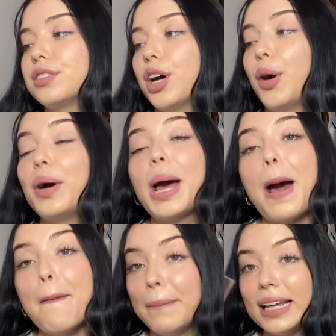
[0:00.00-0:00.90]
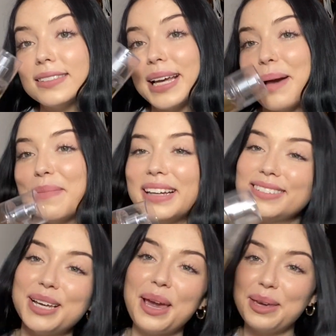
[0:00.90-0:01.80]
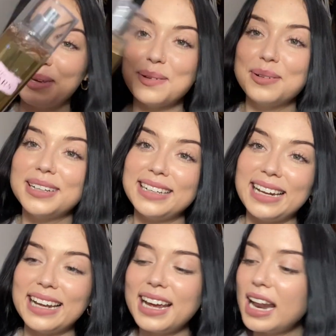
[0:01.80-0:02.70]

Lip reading: So amazing, amazing. You need it.